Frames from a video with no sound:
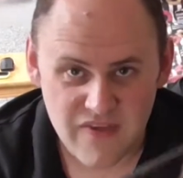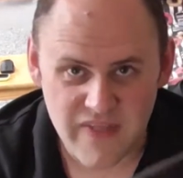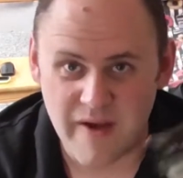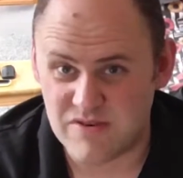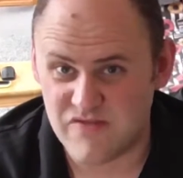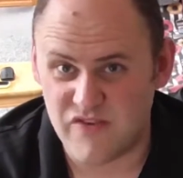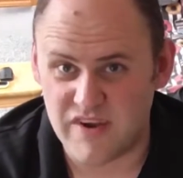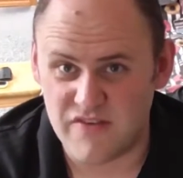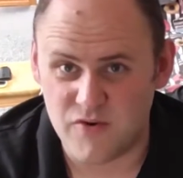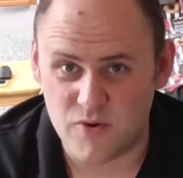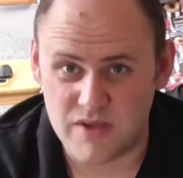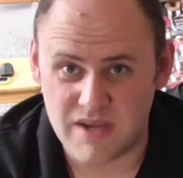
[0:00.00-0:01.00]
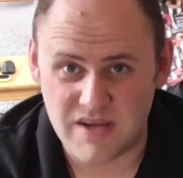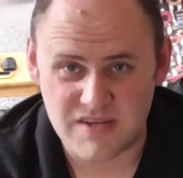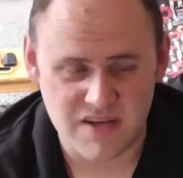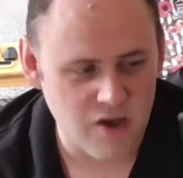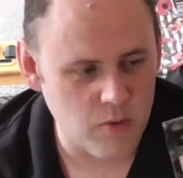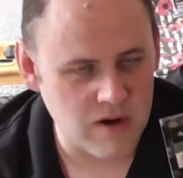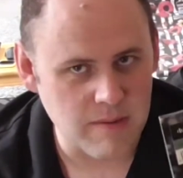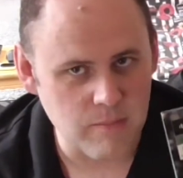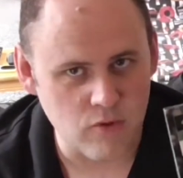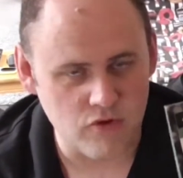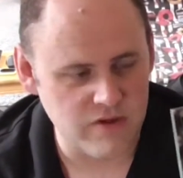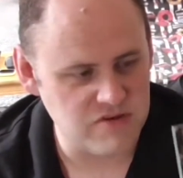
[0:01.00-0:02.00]
That was 3 or 4 years ago when I
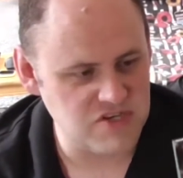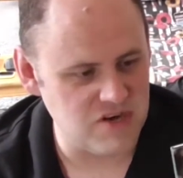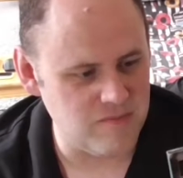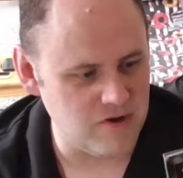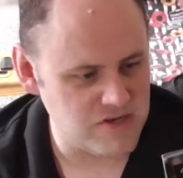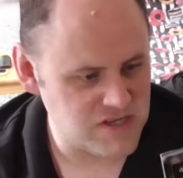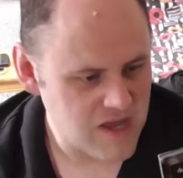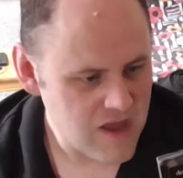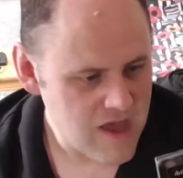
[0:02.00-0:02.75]
bought those job lots.